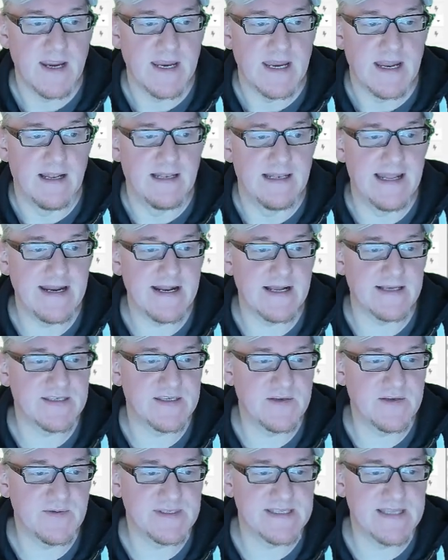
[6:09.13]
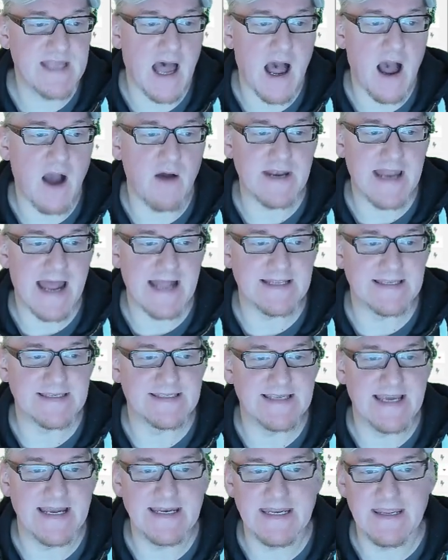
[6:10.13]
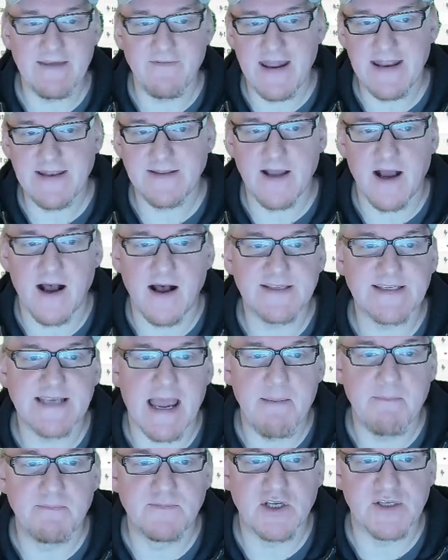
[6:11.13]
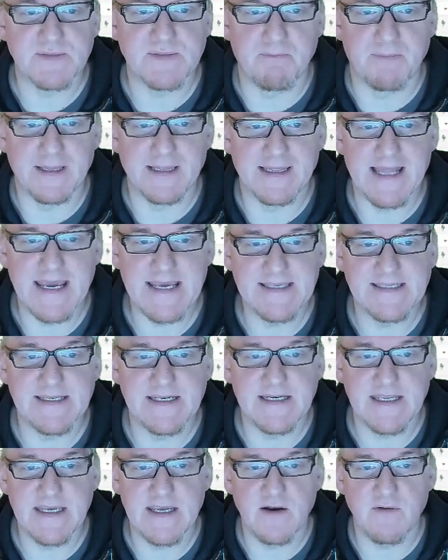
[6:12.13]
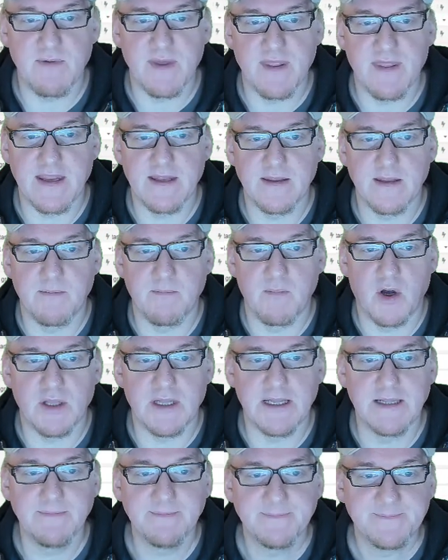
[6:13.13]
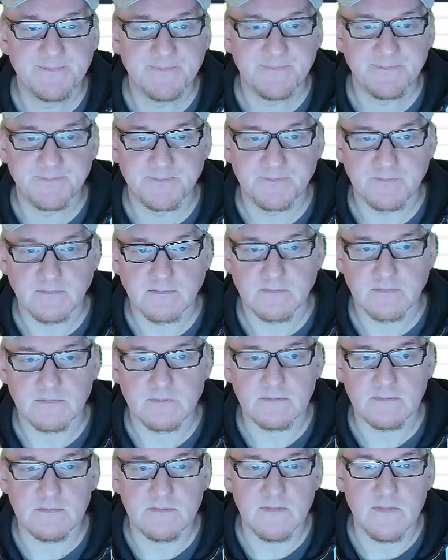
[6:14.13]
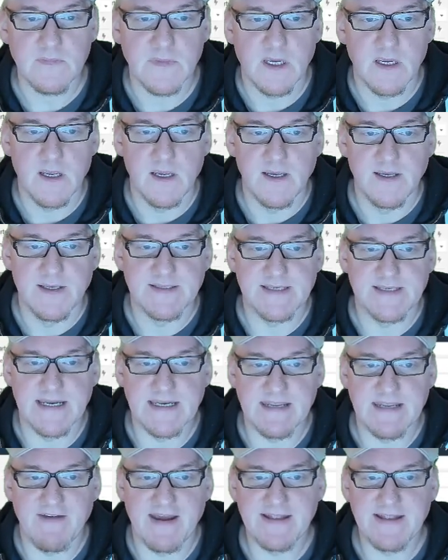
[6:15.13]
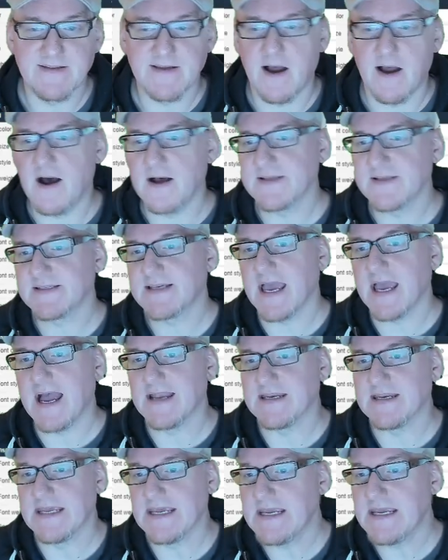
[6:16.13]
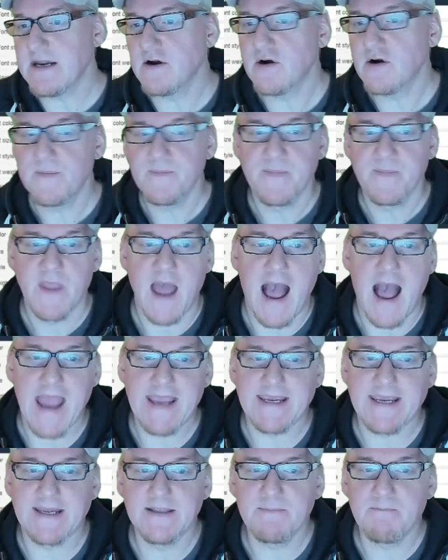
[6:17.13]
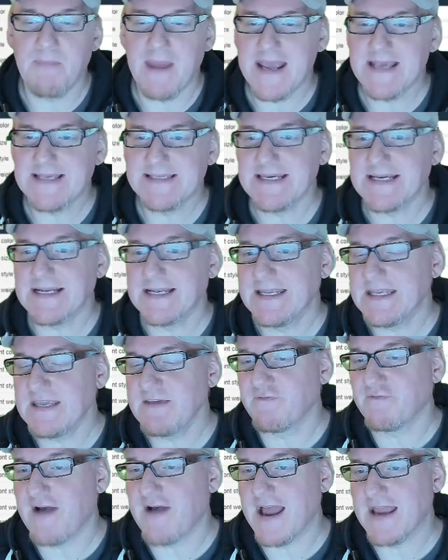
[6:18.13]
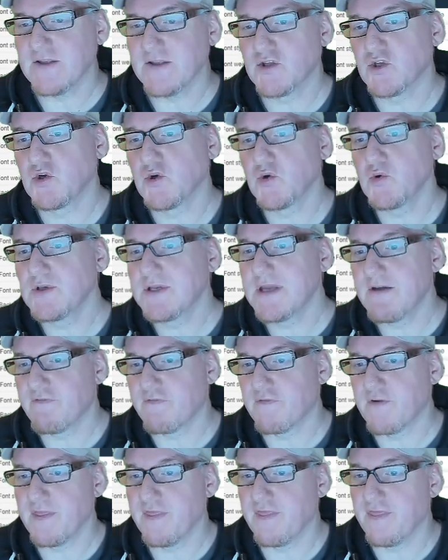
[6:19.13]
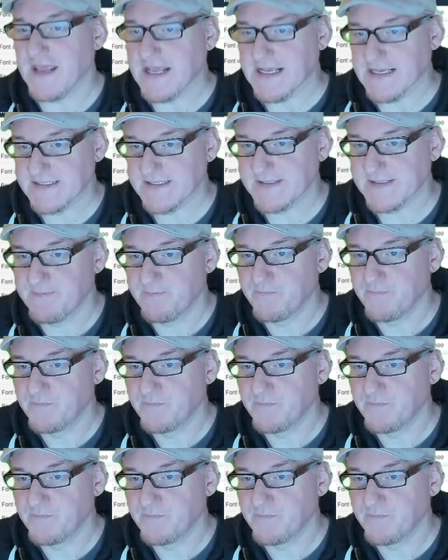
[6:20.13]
Let us use now that send event task. I just place it here within the model. Send event task, and here I can basically define two different things.